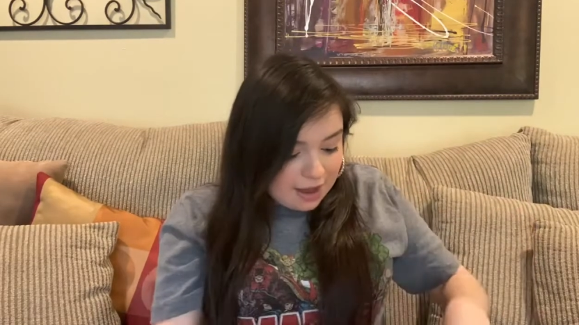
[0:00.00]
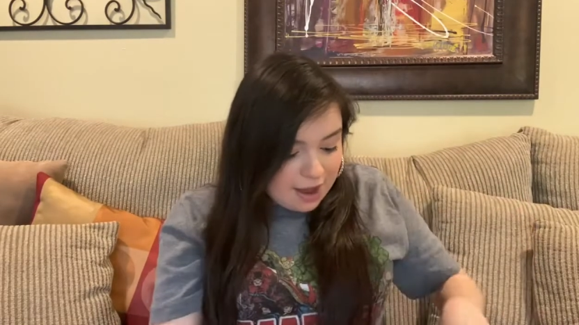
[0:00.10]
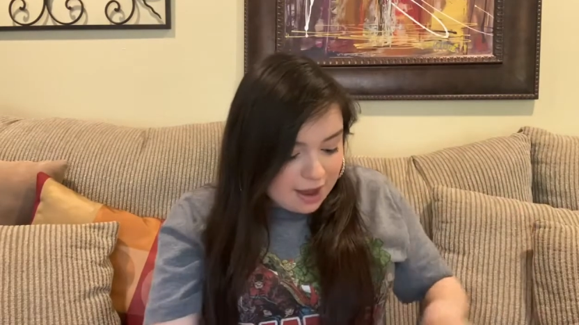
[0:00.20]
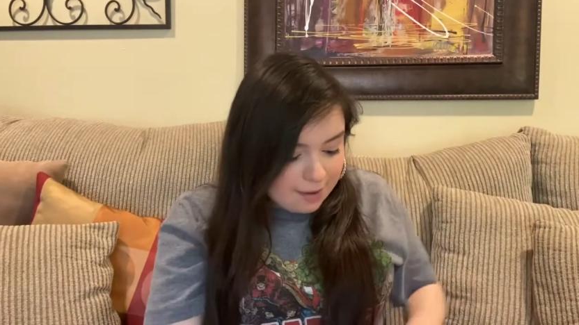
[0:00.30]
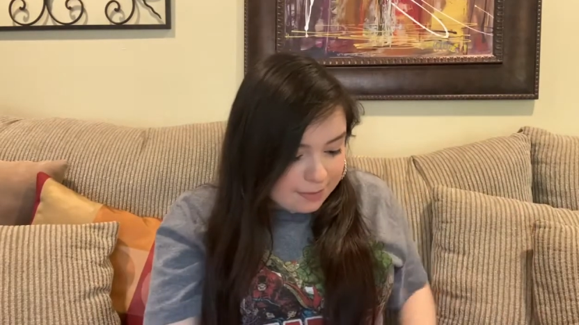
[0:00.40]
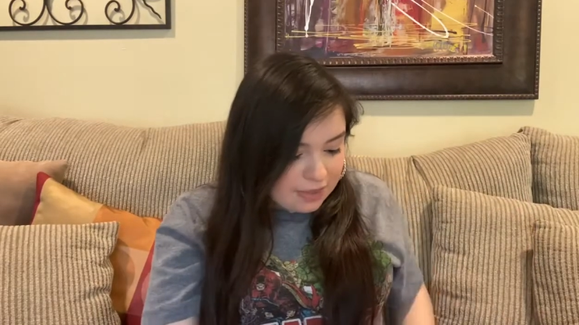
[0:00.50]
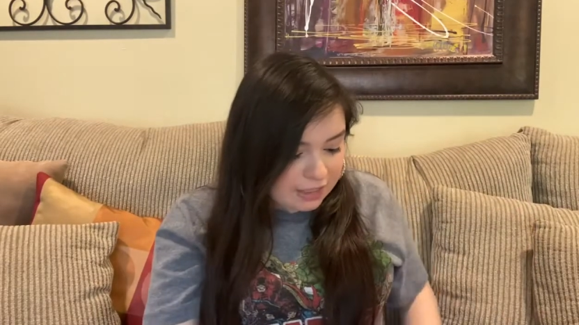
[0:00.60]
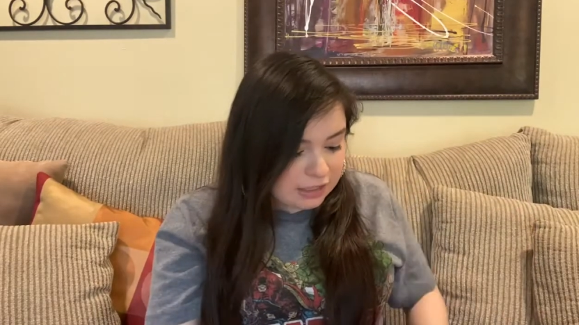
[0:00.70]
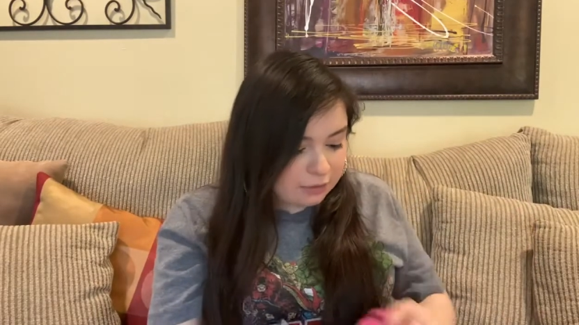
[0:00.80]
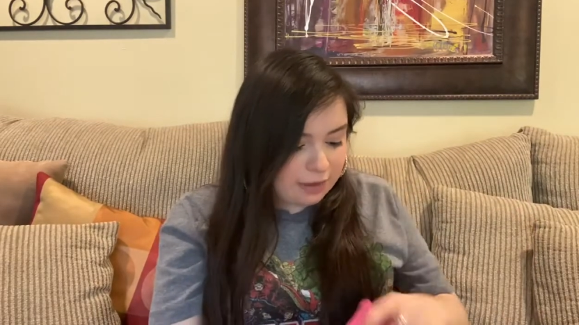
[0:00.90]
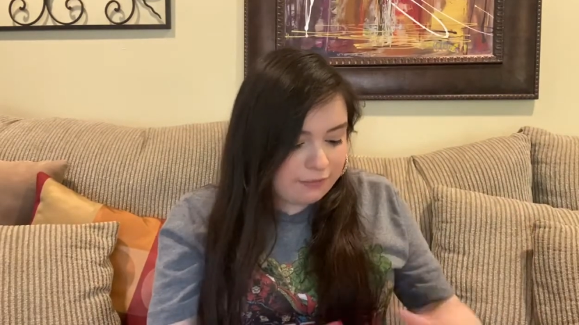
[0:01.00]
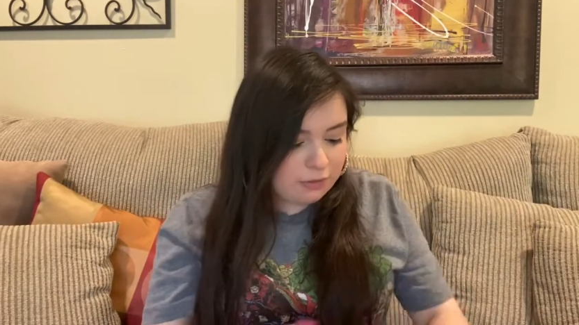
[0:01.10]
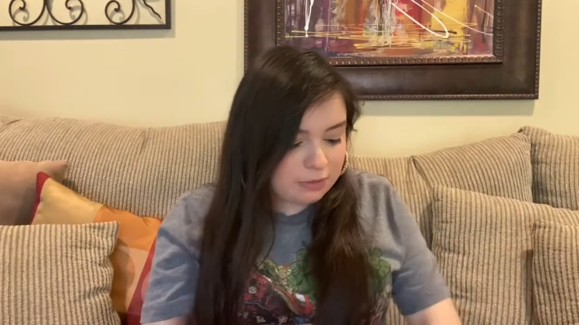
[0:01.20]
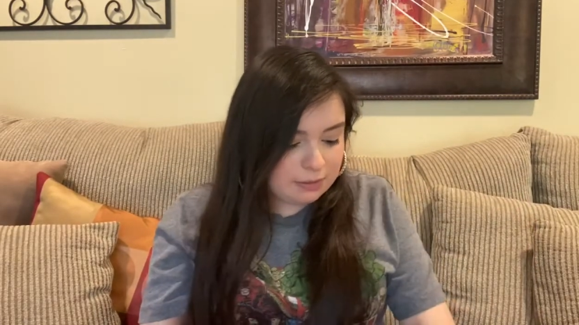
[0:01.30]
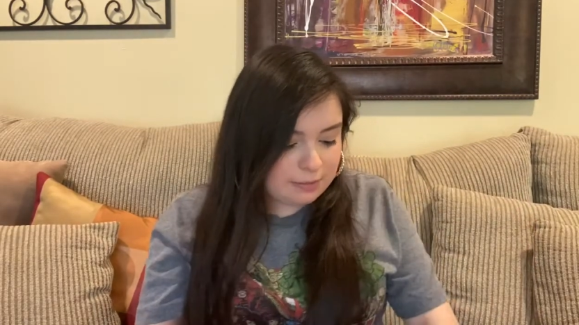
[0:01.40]
That's So
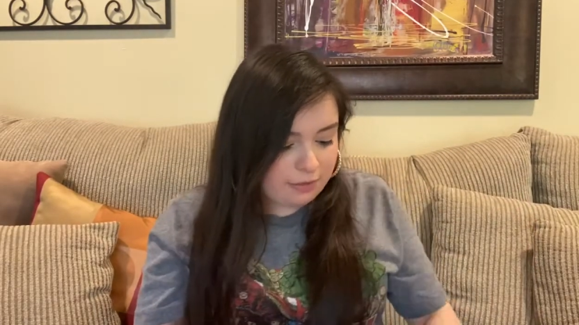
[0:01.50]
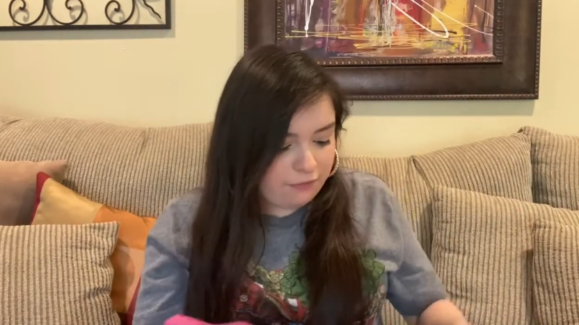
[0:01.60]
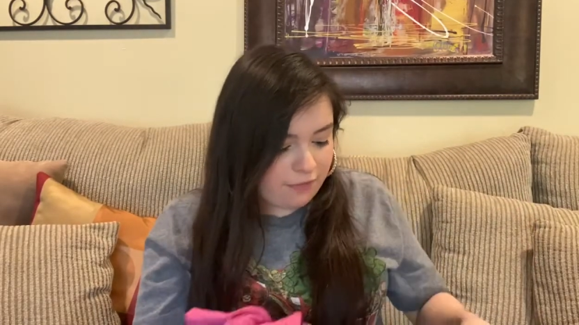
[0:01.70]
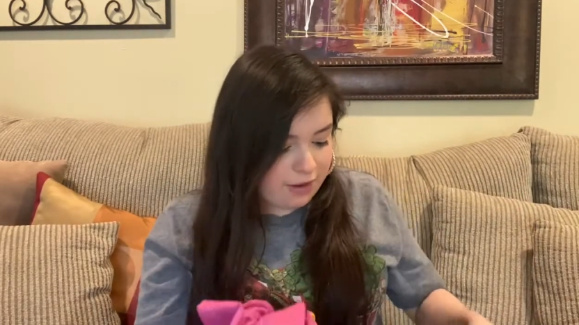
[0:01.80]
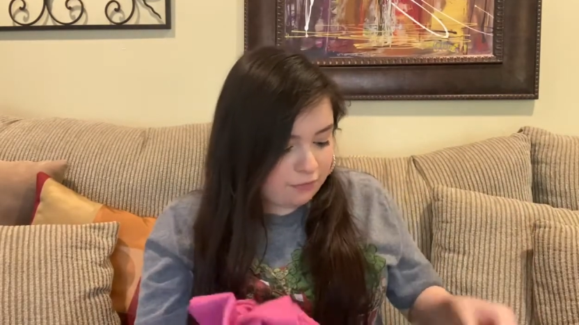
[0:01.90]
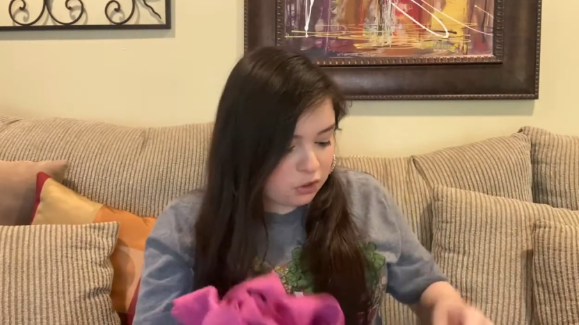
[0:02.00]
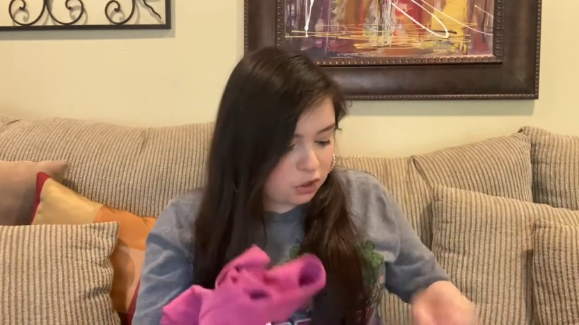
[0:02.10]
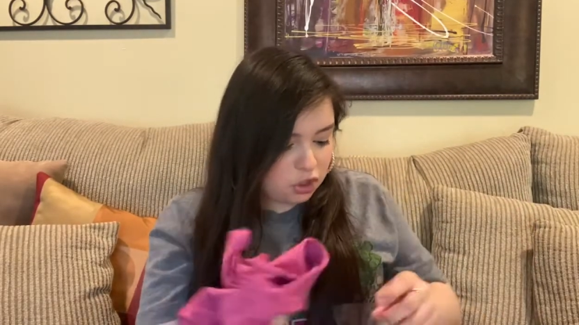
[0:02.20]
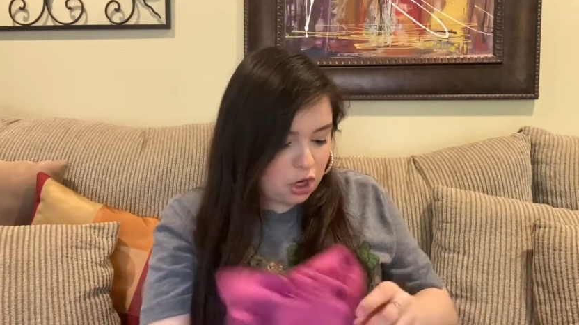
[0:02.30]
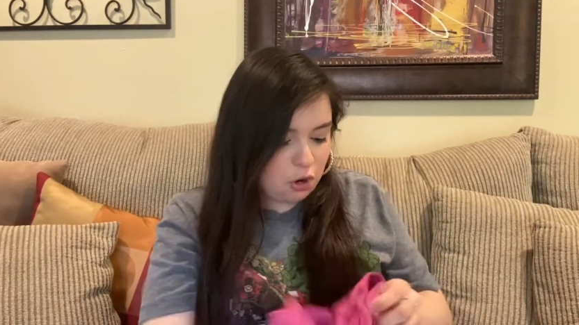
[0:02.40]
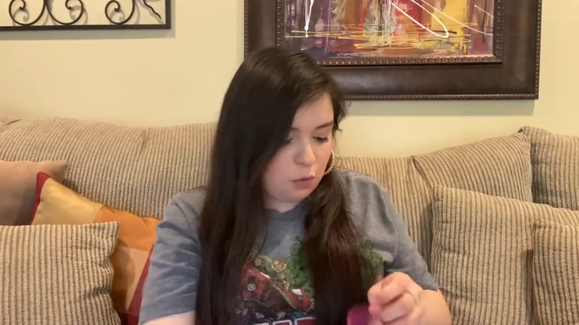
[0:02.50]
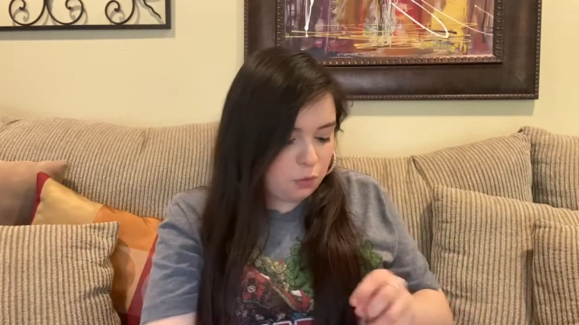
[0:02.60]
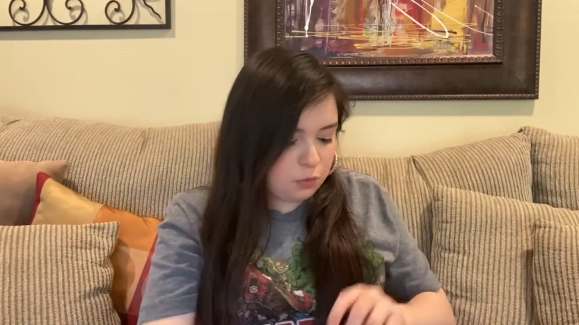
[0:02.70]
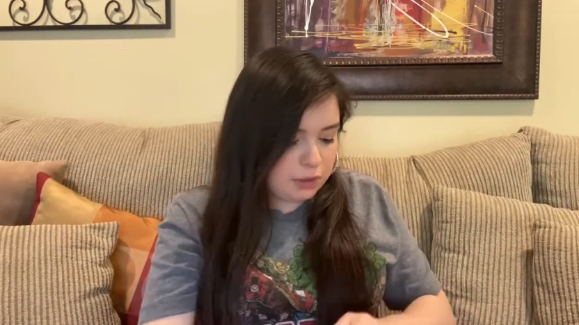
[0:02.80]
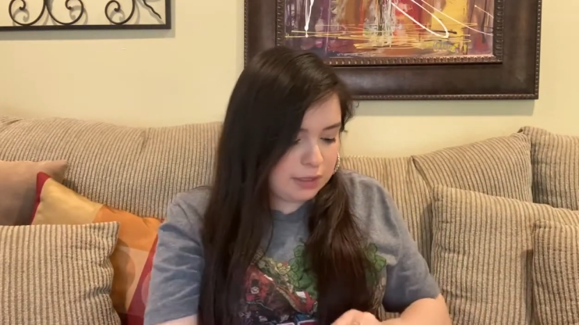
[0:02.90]
Raven was one of my fave shows.